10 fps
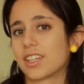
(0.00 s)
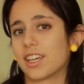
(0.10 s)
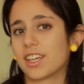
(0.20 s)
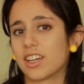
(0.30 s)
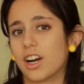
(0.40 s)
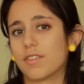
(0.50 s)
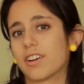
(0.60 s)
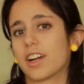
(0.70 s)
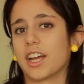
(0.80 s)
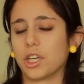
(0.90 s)
kicking off
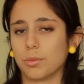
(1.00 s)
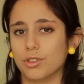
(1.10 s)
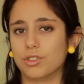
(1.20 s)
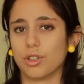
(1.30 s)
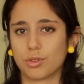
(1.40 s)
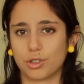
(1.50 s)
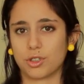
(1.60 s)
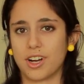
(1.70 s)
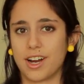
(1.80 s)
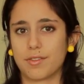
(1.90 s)
our annual donor
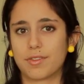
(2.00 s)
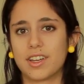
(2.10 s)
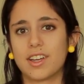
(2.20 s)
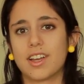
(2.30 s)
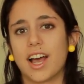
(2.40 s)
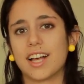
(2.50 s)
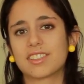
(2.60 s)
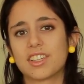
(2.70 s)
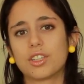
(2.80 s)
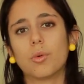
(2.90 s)
drive,
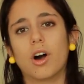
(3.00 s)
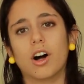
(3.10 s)
asking you